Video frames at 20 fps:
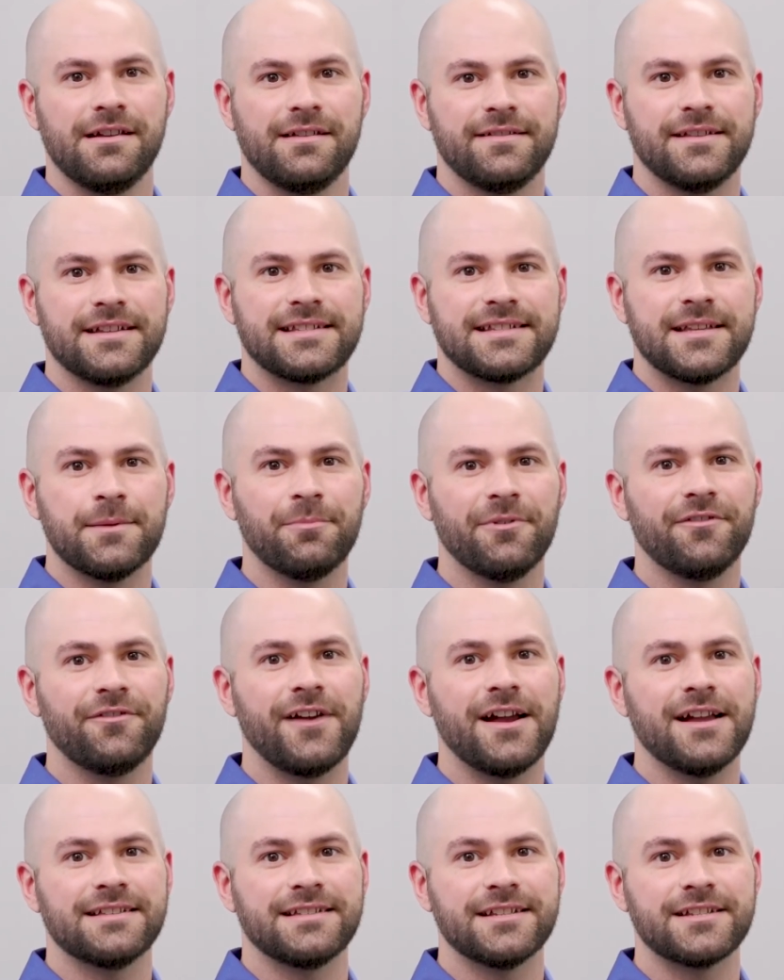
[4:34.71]
This
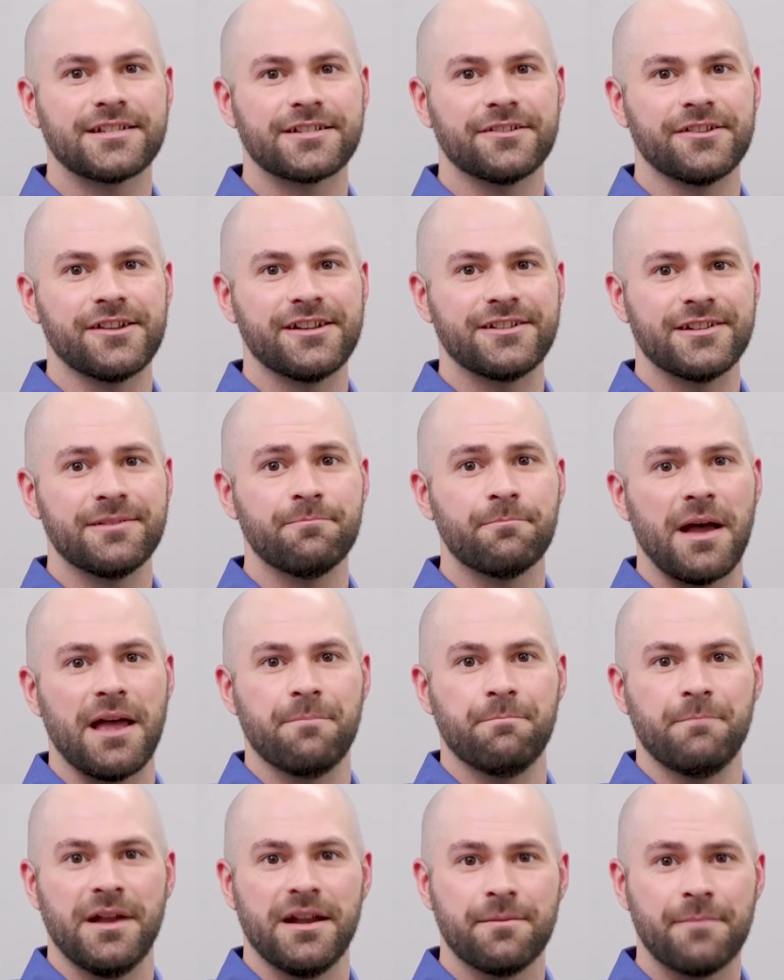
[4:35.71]
simplifies installation by
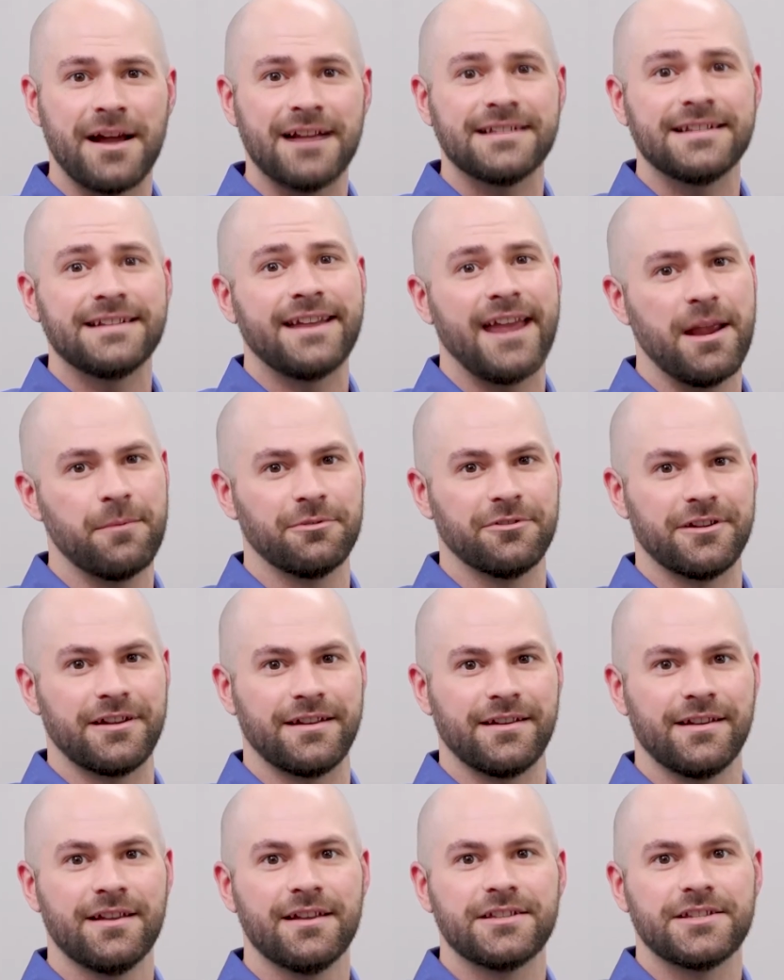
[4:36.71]
minimizing
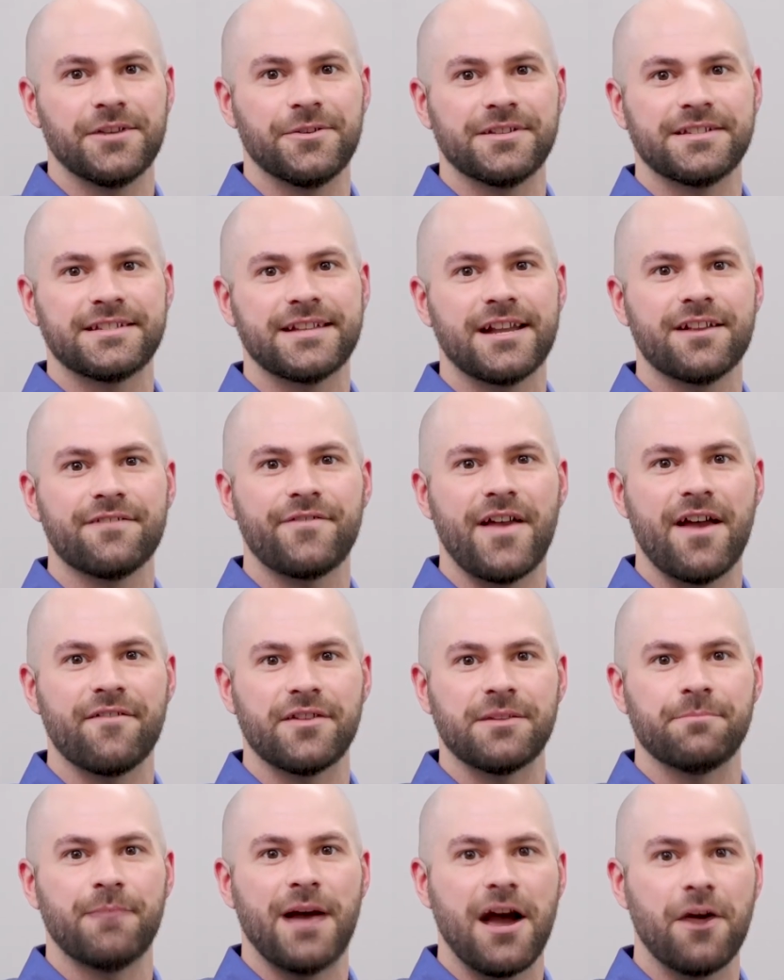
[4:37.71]
cabling. So instead of
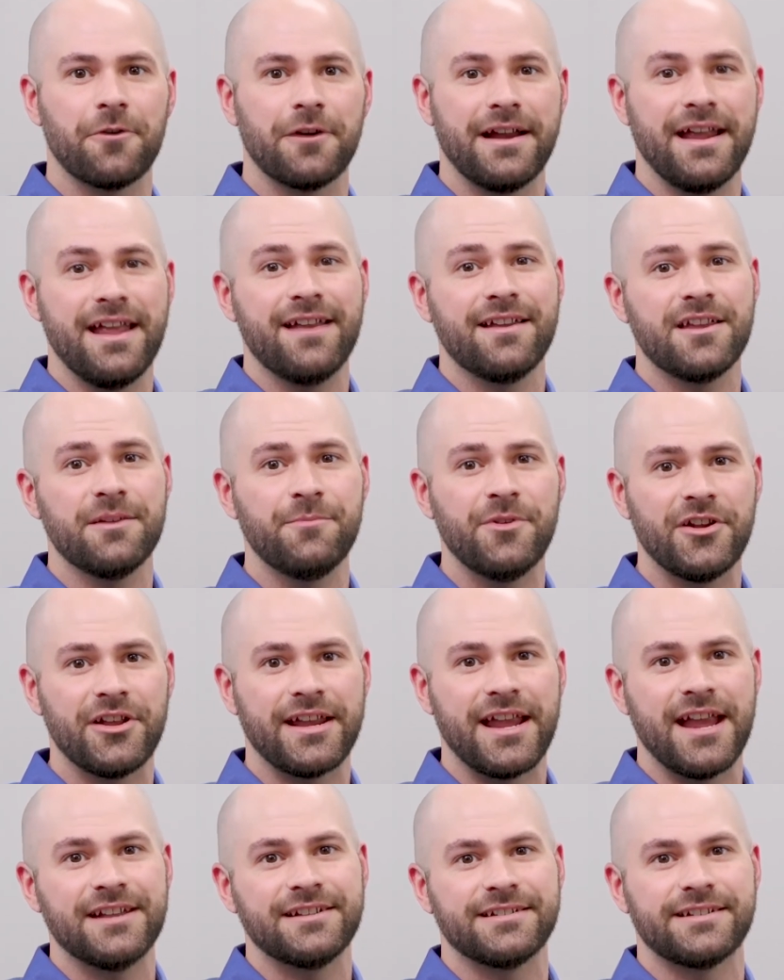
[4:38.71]
having power and
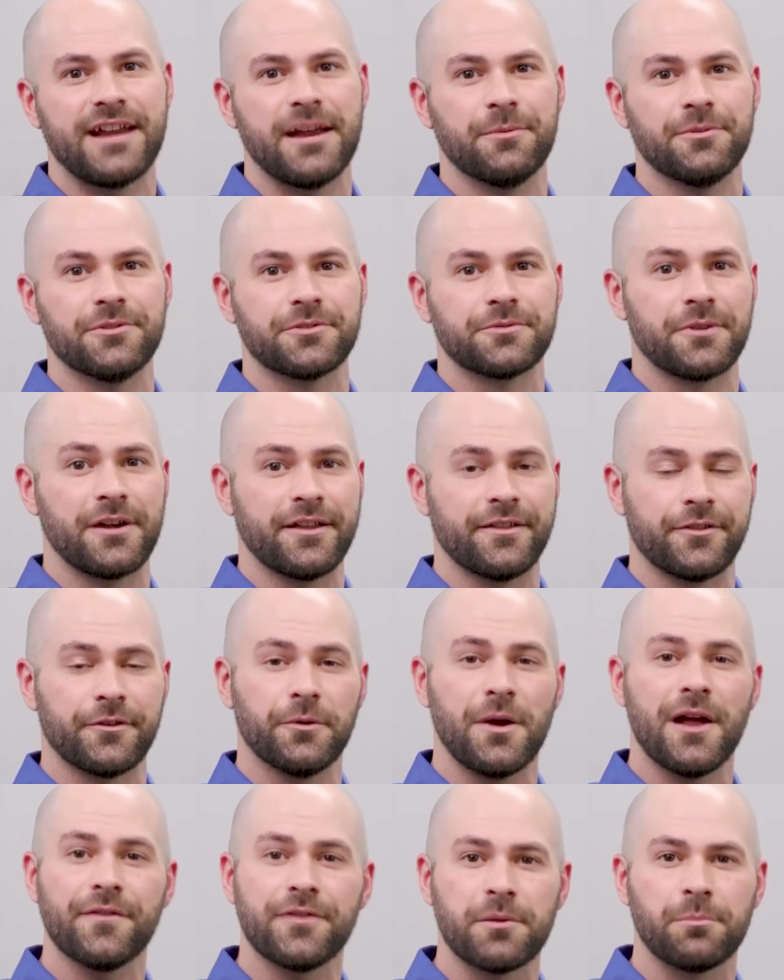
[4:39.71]
communication cables running
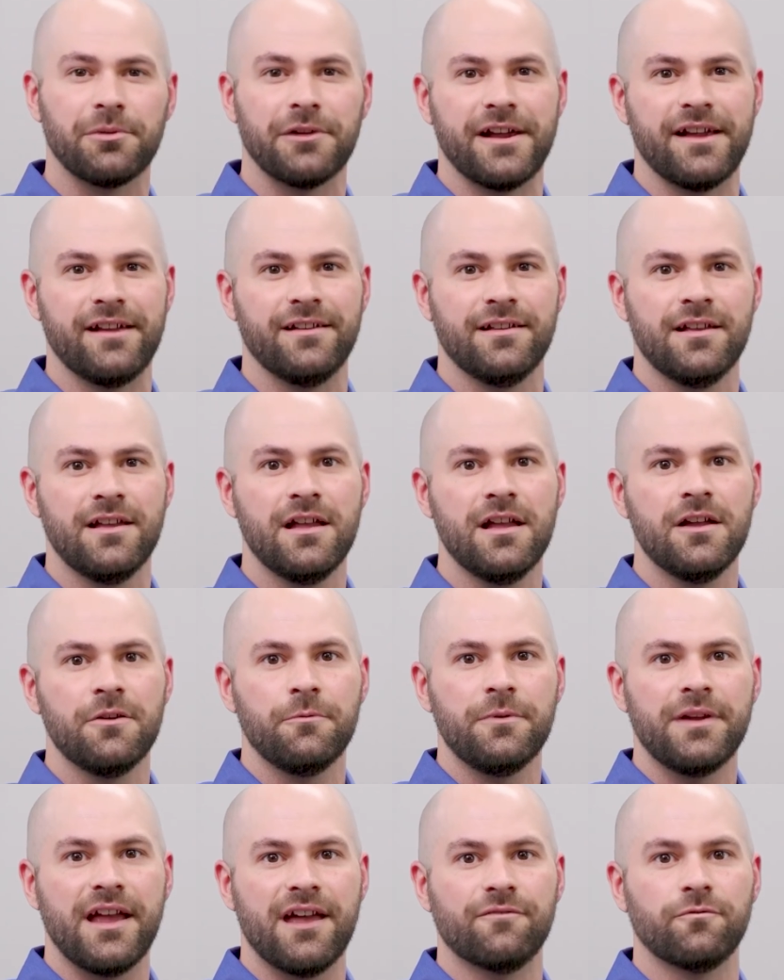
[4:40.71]
throughout the plant,
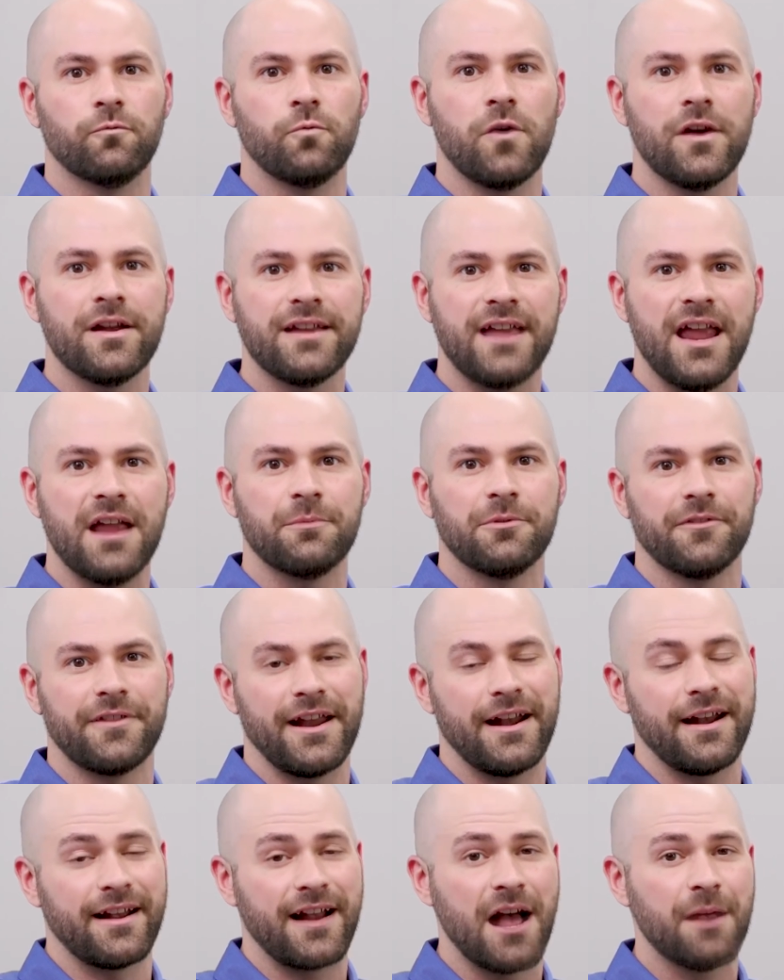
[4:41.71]
we have one cable
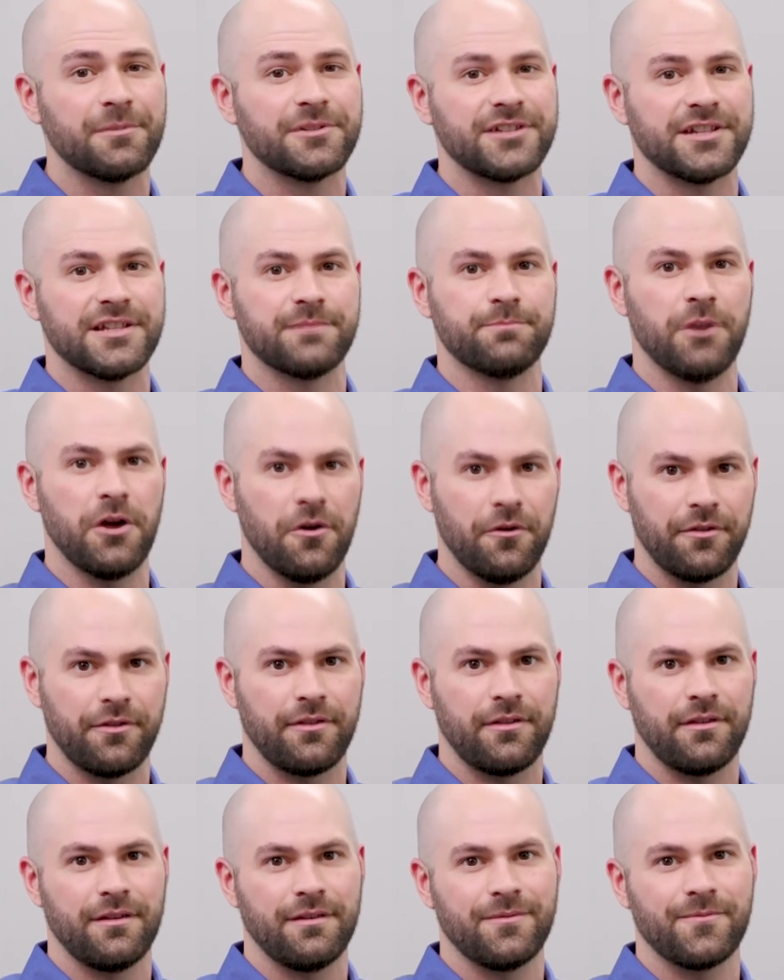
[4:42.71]
that accomplishes both.